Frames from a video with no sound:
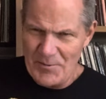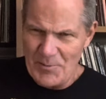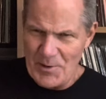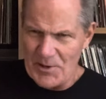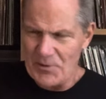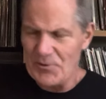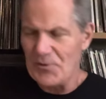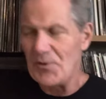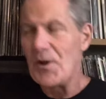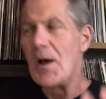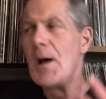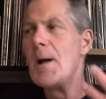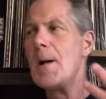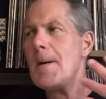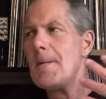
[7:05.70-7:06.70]
records
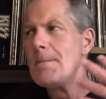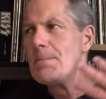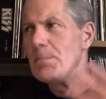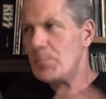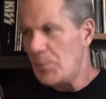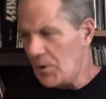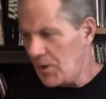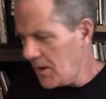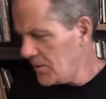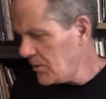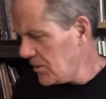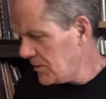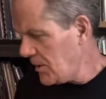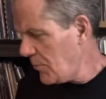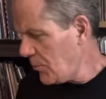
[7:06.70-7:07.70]
but I
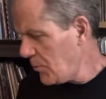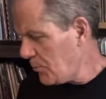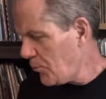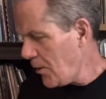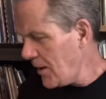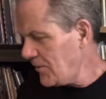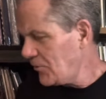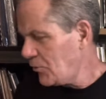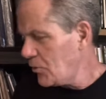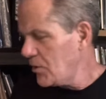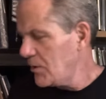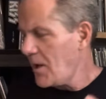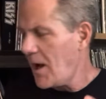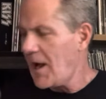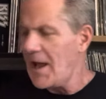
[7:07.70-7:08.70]
thought they were priced
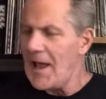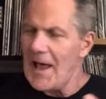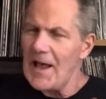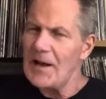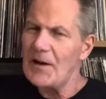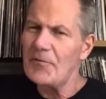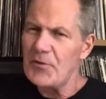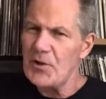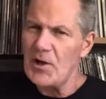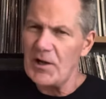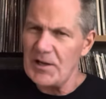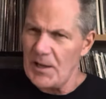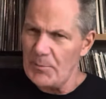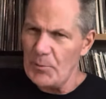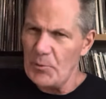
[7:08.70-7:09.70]
good. I had a, few, a
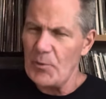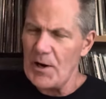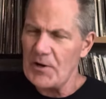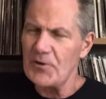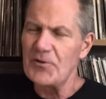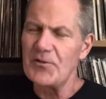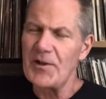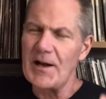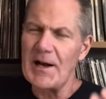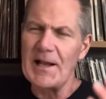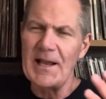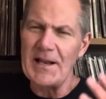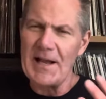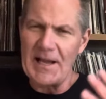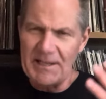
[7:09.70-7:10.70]
couple records that I,
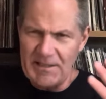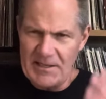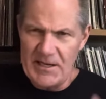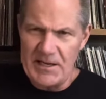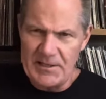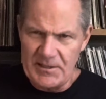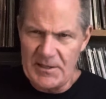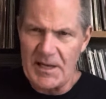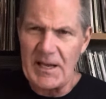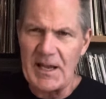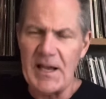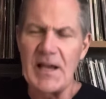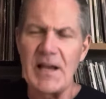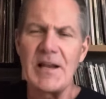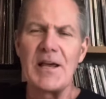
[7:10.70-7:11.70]
I needed to
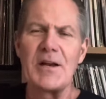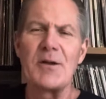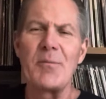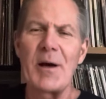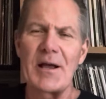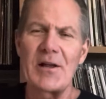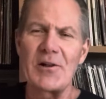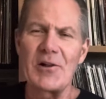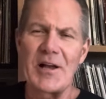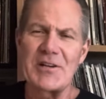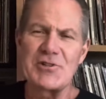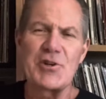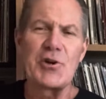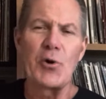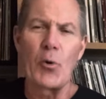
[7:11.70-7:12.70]
get into my
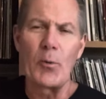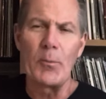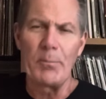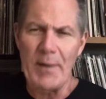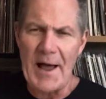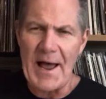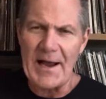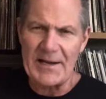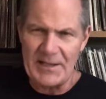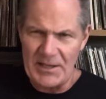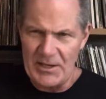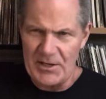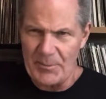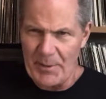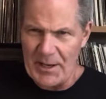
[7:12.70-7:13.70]
collection or back
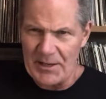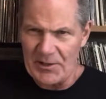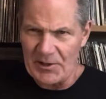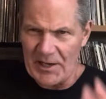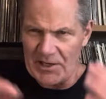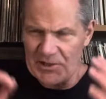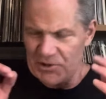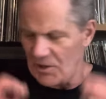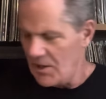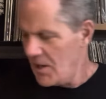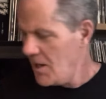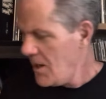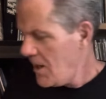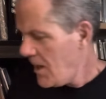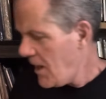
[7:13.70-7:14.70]
into my collection.
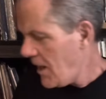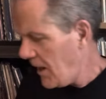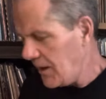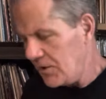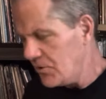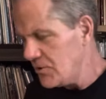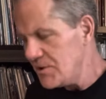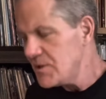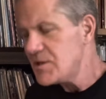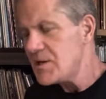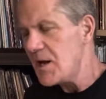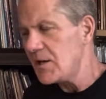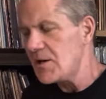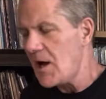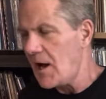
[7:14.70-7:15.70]
I couldn't
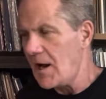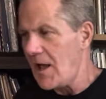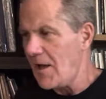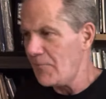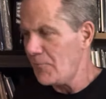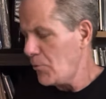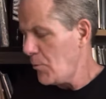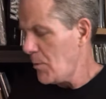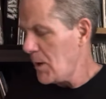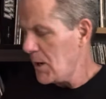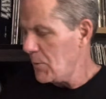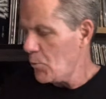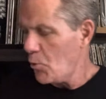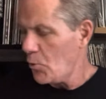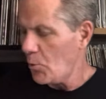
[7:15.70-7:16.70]
take not having them
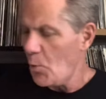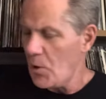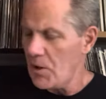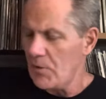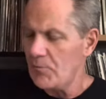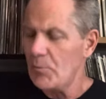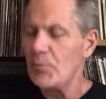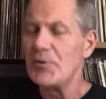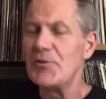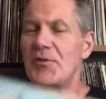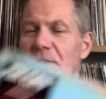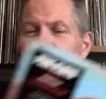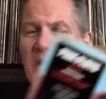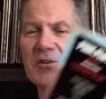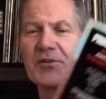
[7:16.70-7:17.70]
anymore. And one of them was
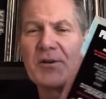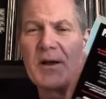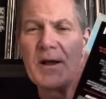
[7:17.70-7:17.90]
this.